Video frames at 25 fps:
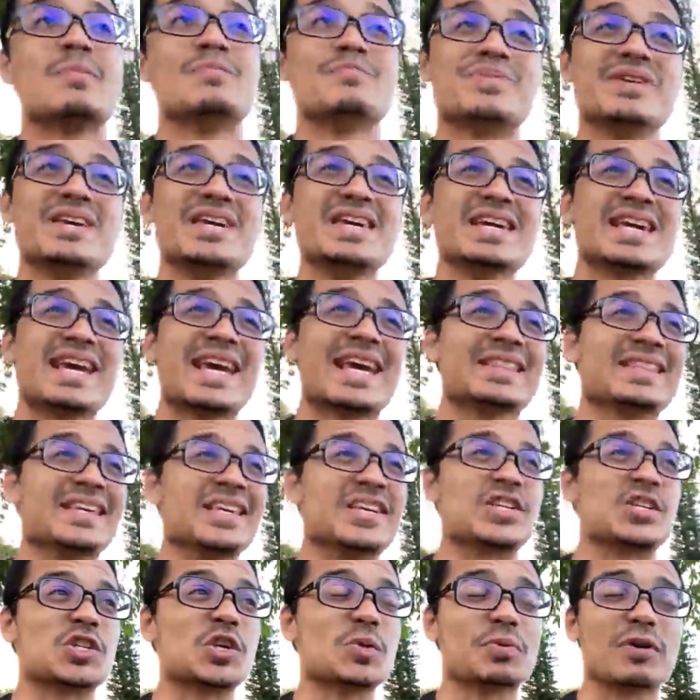being in the
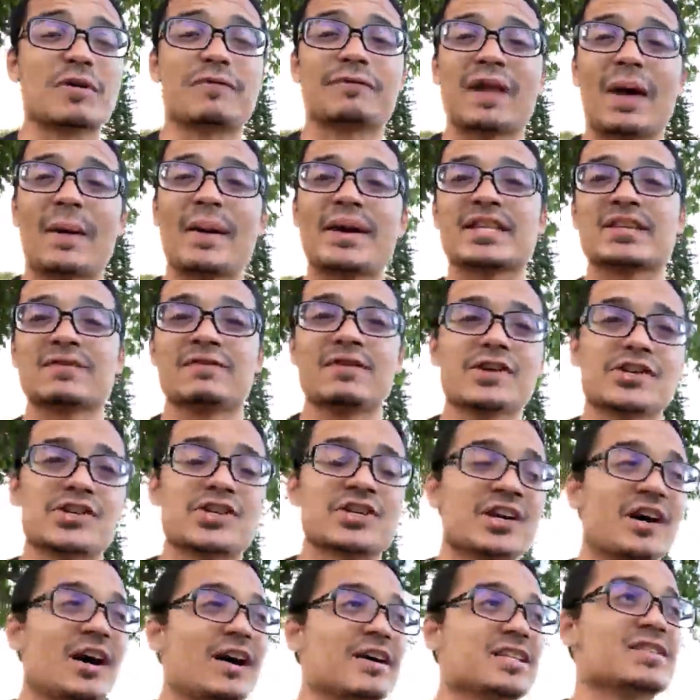super flyweight
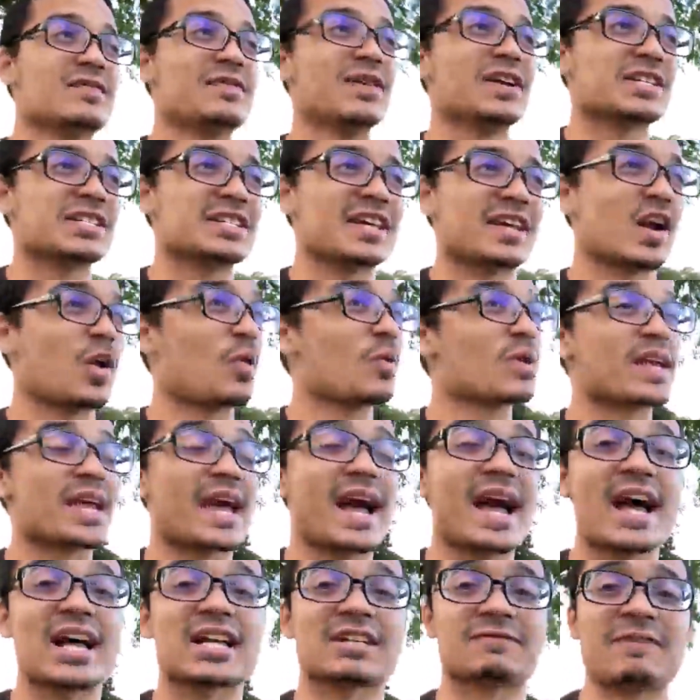division, a division that already
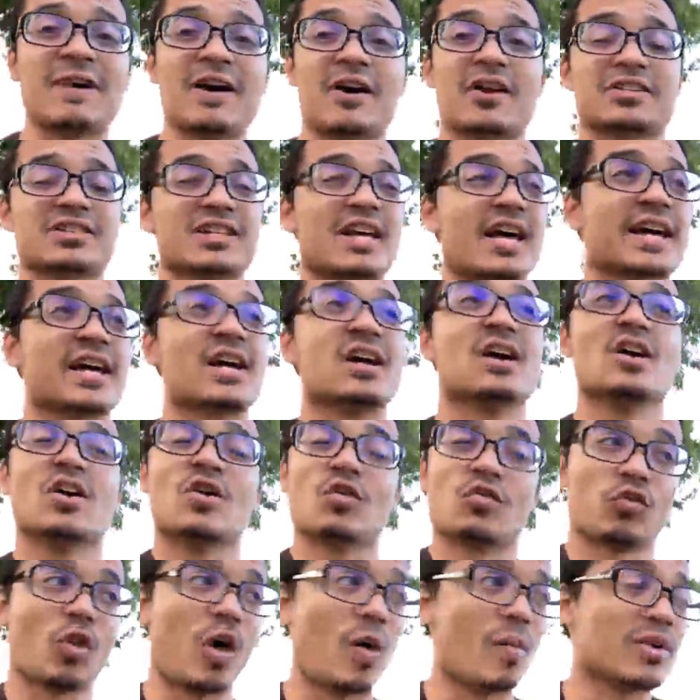has fighters like
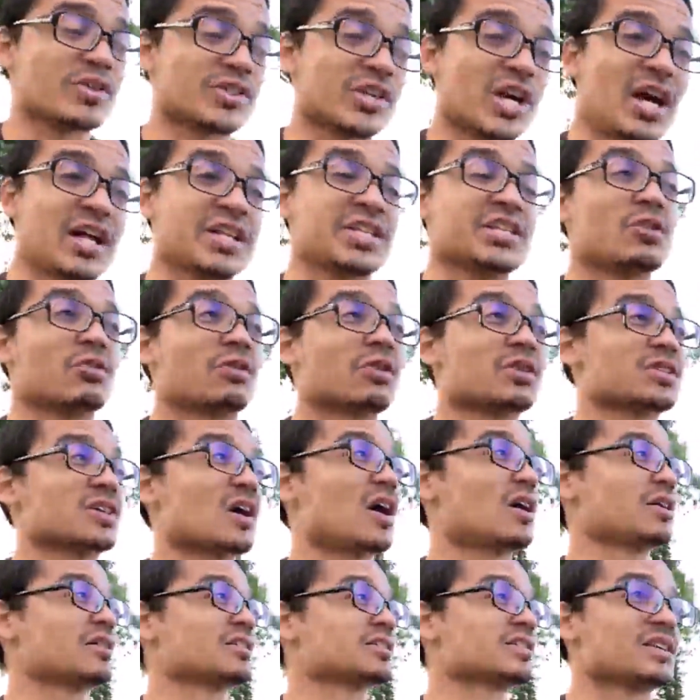Roman Chocolatito
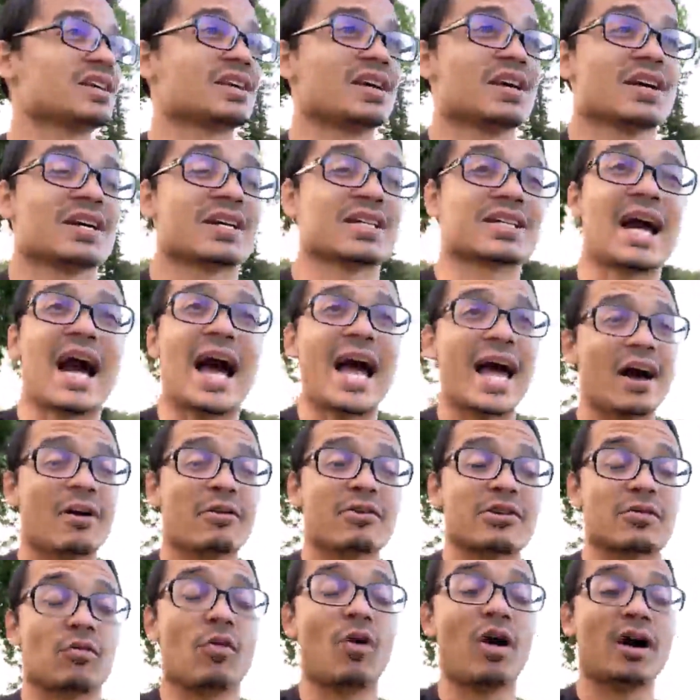Gonzalez,
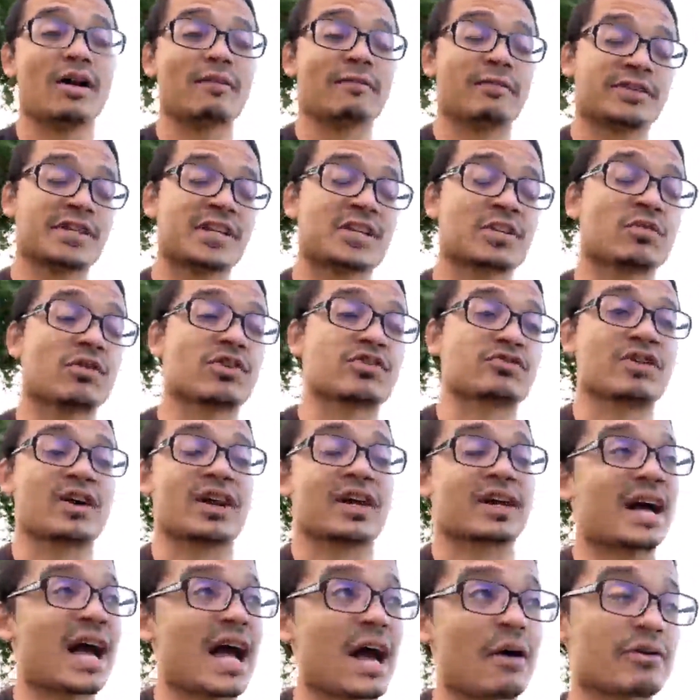Guayao, Juan Francisco
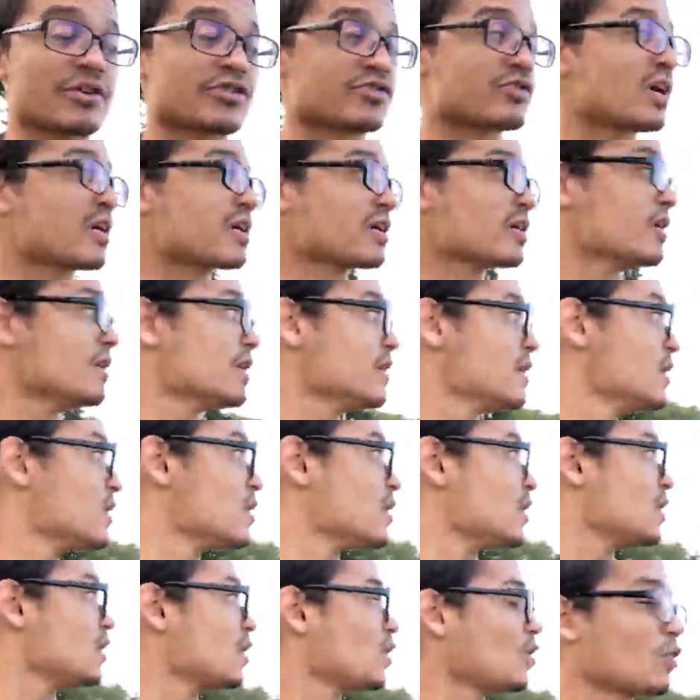Estrada, Guayao Estrada,
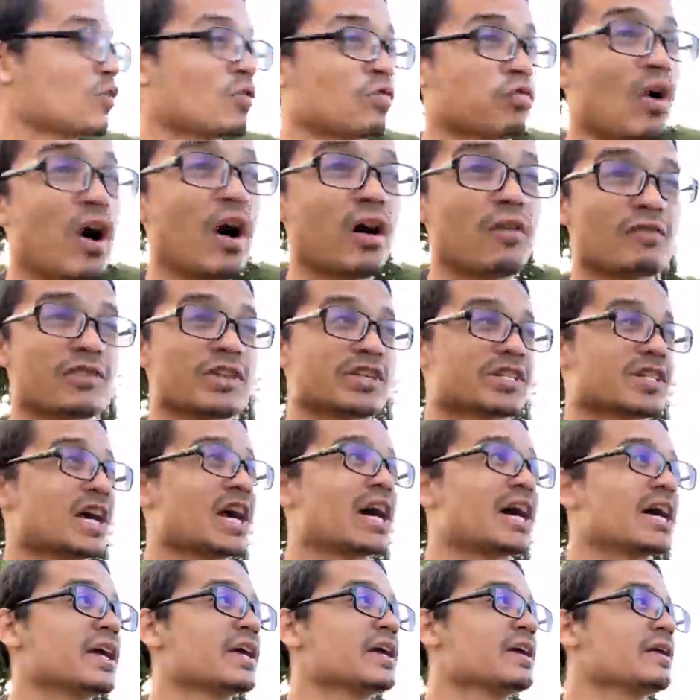uh, Ron
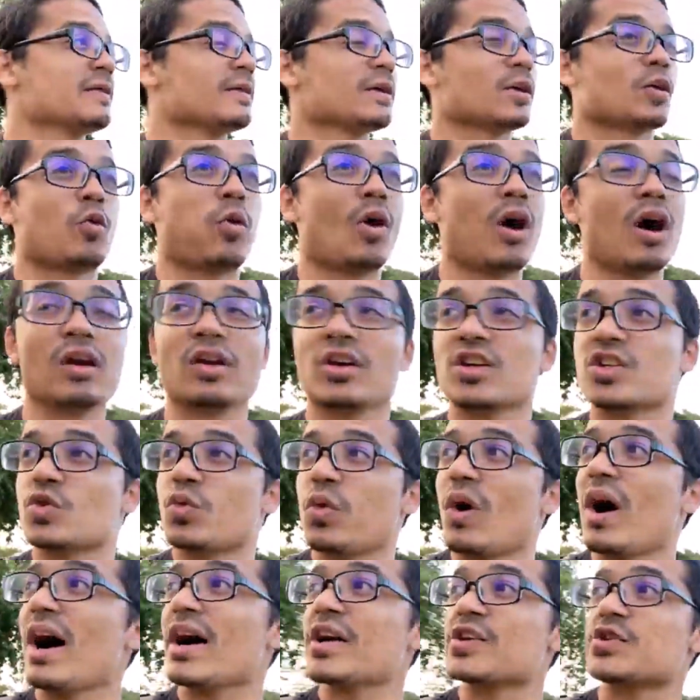Versailles, Carlos
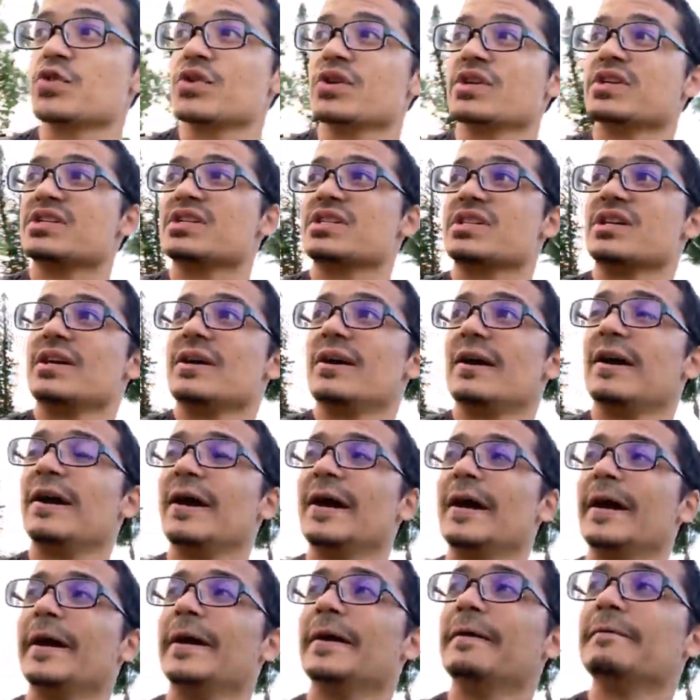Cuadras,
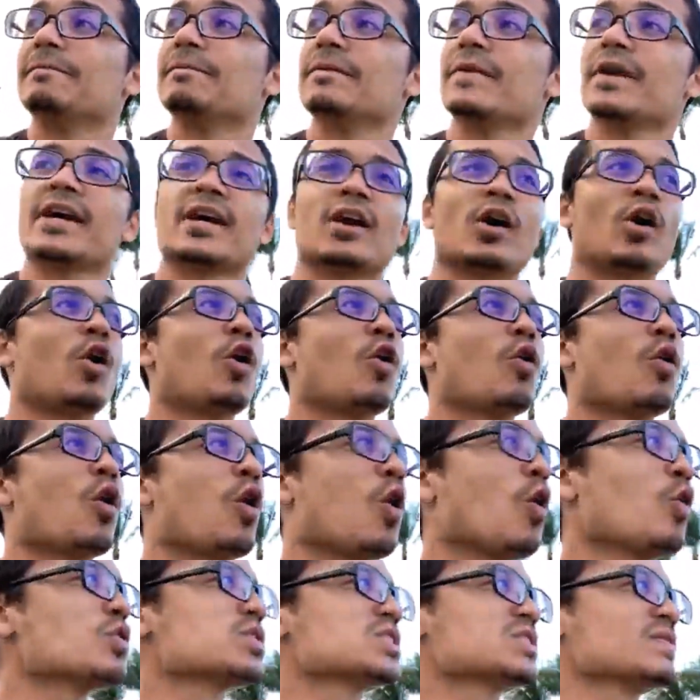um, and a whole
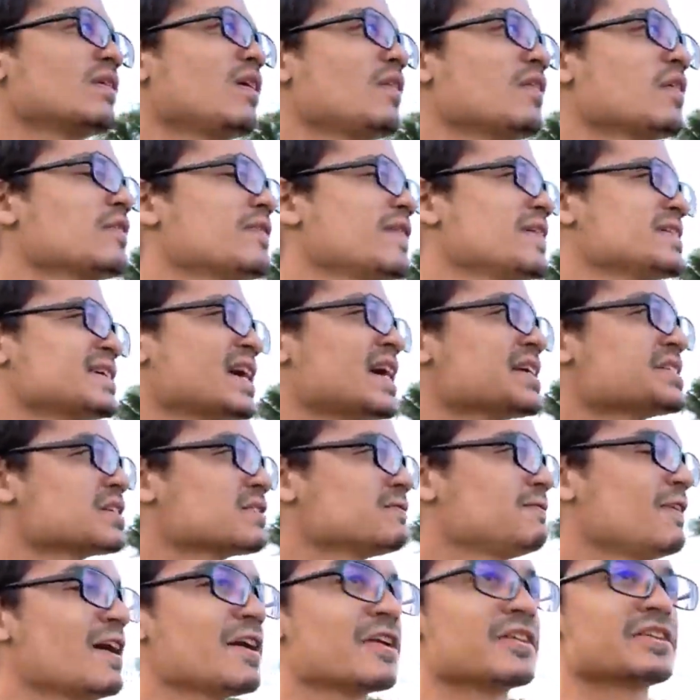host of other fantastic
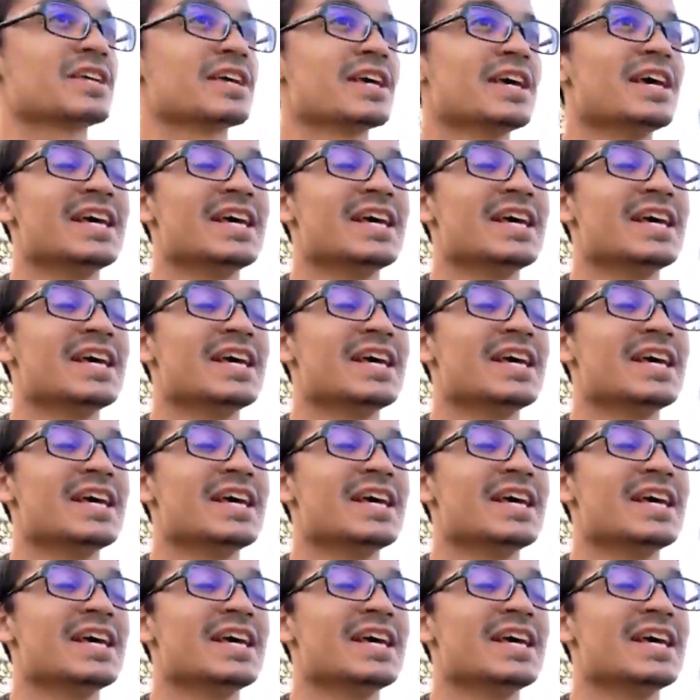fighters.